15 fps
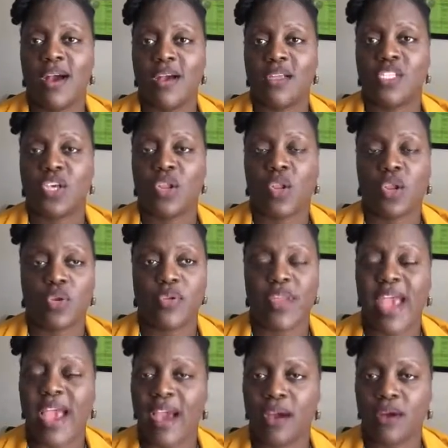to learn
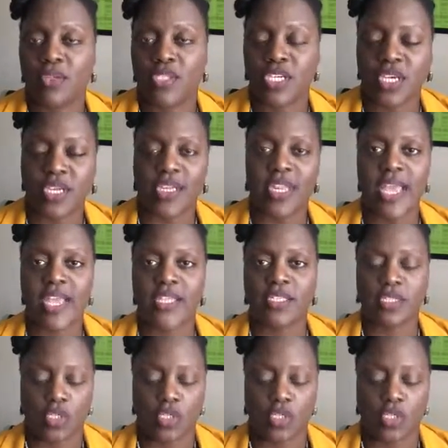how to connect